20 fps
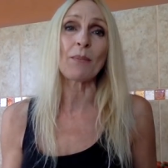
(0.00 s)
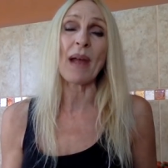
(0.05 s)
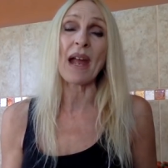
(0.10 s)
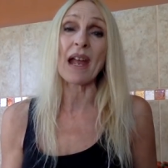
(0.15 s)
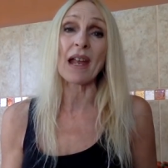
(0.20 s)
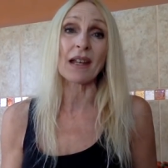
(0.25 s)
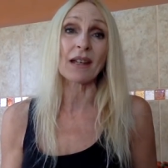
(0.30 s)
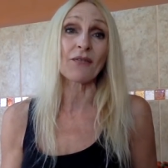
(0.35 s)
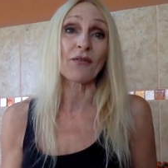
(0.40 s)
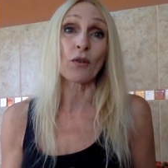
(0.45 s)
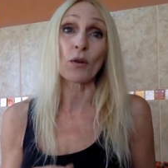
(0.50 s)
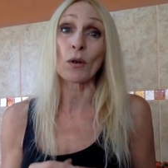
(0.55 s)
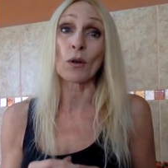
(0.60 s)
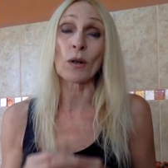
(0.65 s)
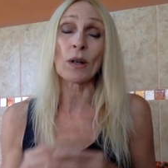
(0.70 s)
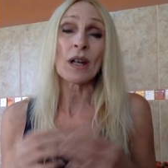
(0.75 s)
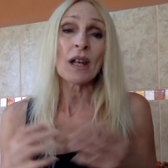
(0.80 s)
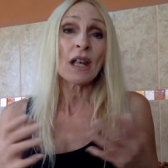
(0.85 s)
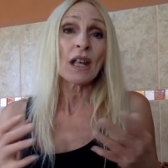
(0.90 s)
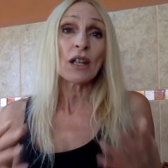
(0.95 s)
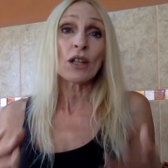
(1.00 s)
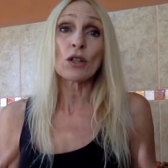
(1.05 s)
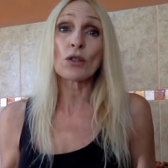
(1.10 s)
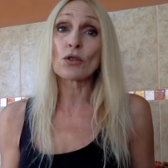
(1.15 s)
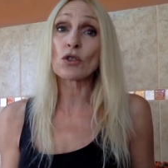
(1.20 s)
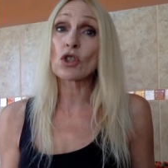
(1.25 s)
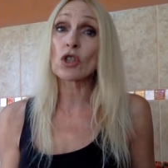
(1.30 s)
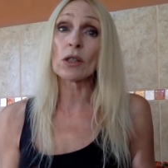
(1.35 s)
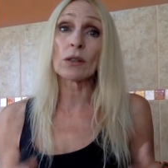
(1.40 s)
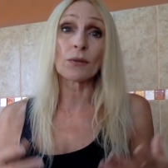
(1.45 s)
bank for
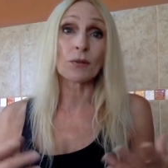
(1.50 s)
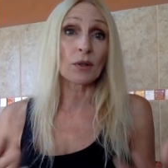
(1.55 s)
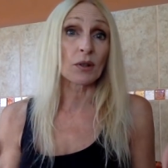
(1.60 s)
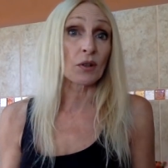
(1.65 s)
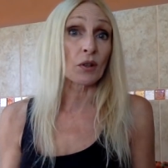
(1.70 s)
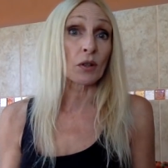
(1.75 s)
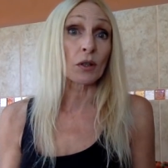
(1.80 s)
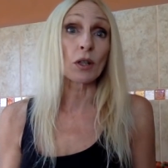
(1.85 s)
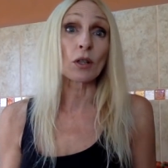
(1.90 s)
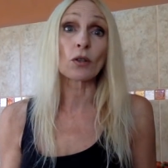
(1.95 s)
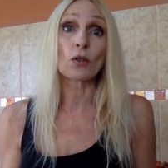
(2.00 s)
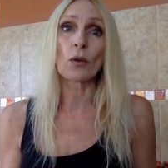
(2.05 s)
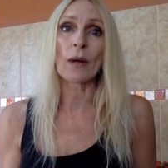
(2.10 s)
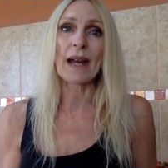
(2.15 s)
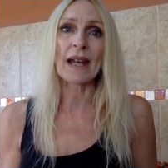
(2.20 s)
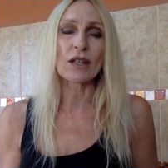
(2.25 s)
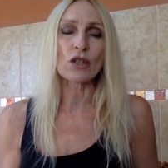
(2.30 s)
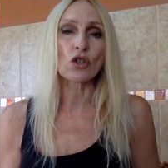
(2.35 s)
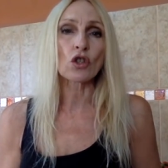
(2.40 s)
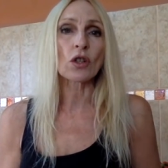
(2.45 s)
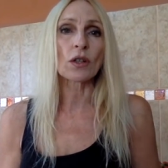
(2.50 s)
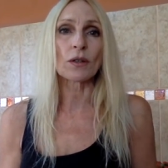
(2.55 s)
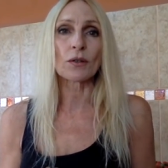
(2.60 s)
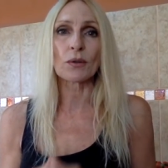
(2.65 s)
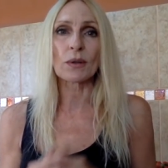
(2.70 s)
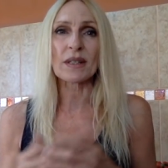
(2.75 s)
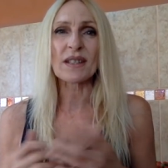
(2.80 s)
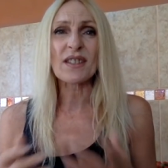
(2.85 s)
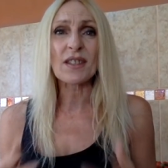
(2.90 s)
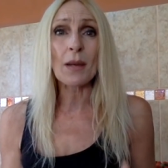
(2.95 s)
your children or your grandchildren,